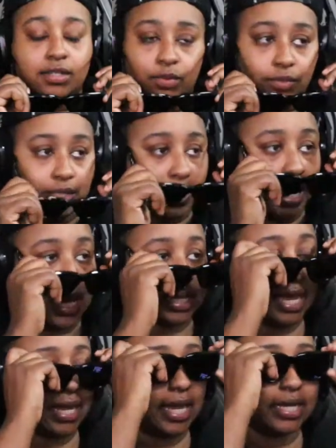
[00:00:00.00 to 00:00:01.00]
We just act
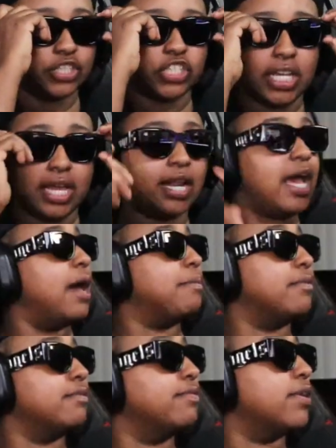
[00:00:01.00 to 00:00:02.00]
like ain't shit
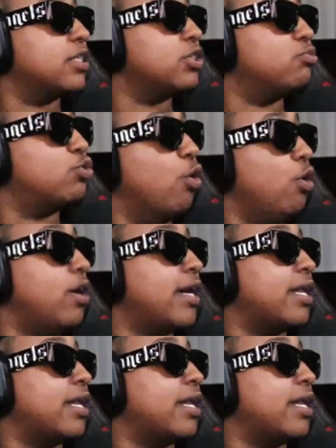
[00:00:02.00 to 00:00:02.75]
happened. The fuck is you talking